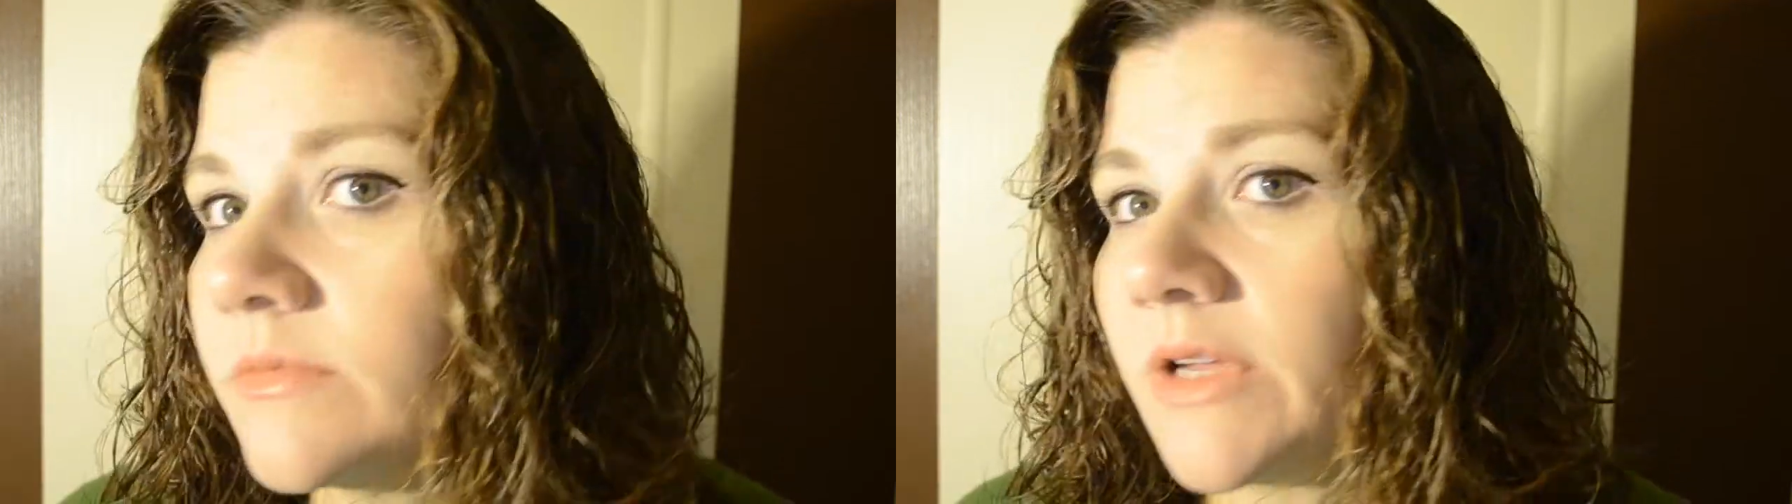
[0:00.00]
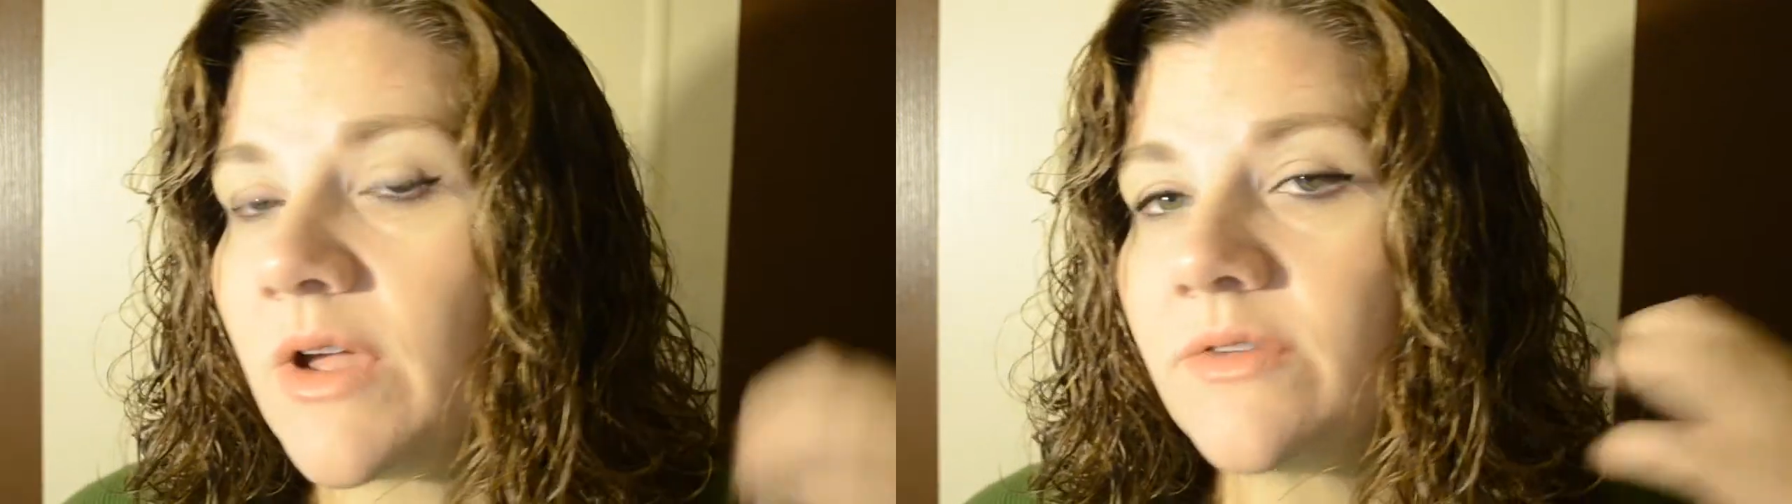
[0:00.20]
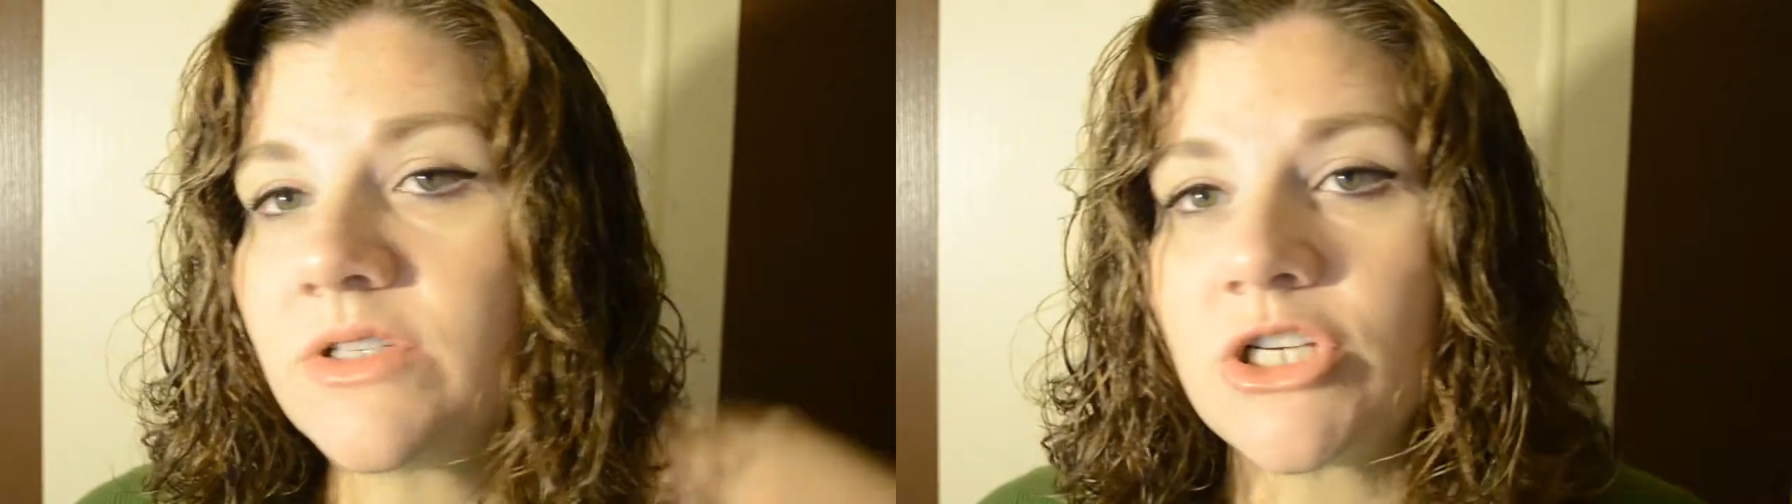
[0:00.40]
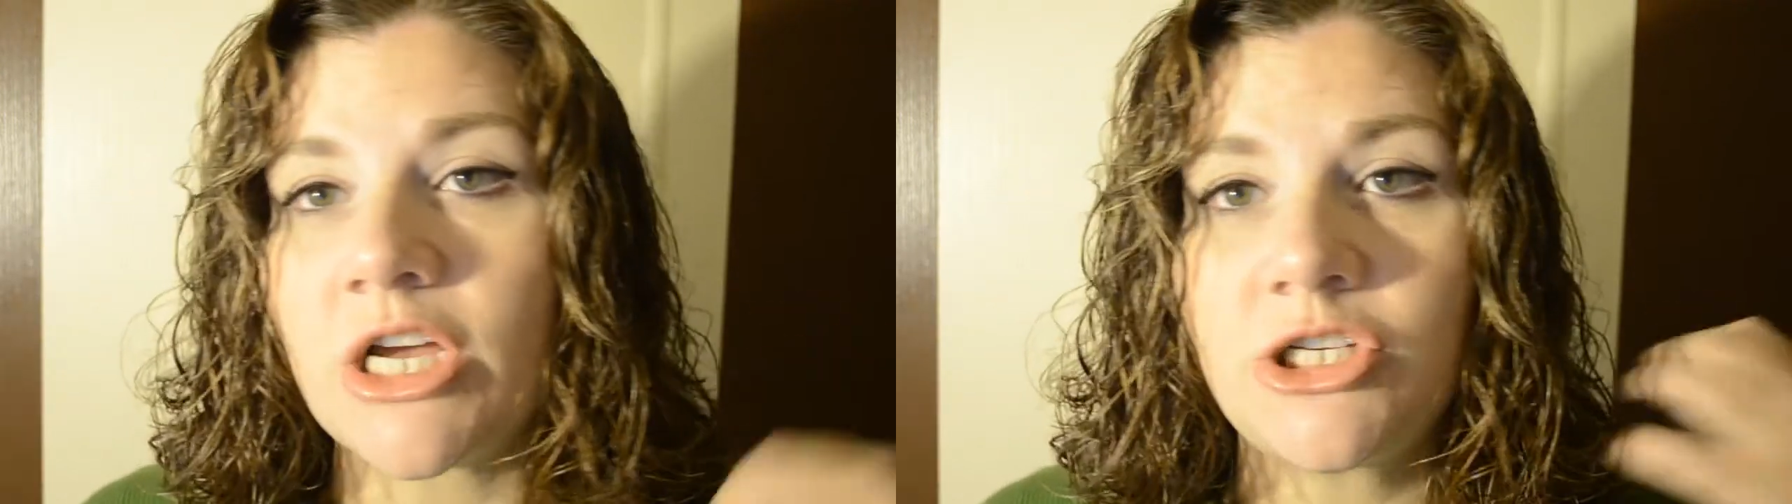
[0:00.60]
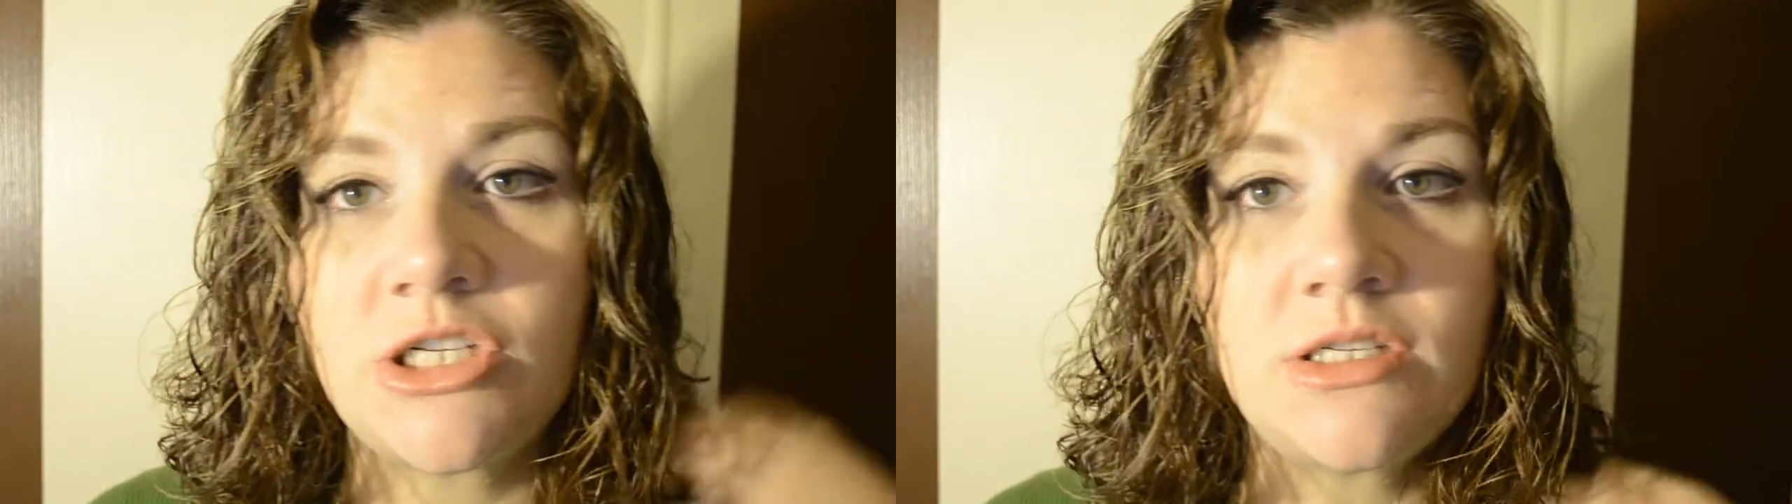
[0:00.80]
if you have
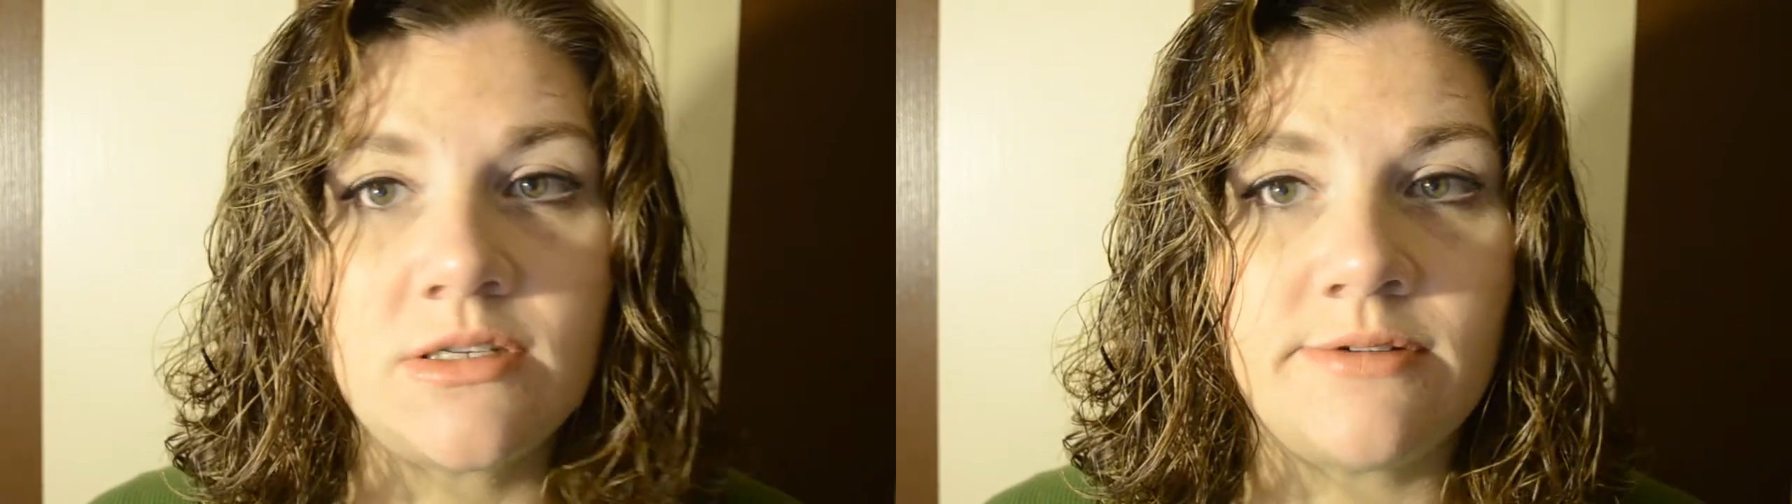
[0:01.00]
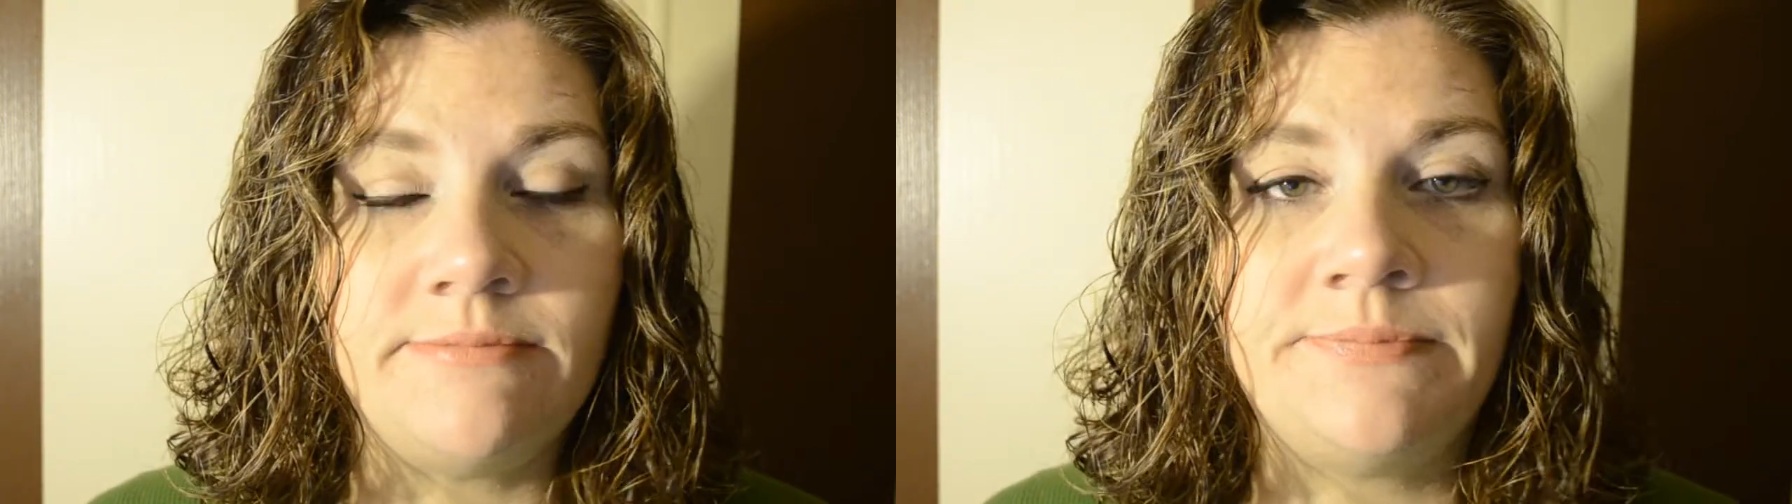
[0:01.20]
suggestions,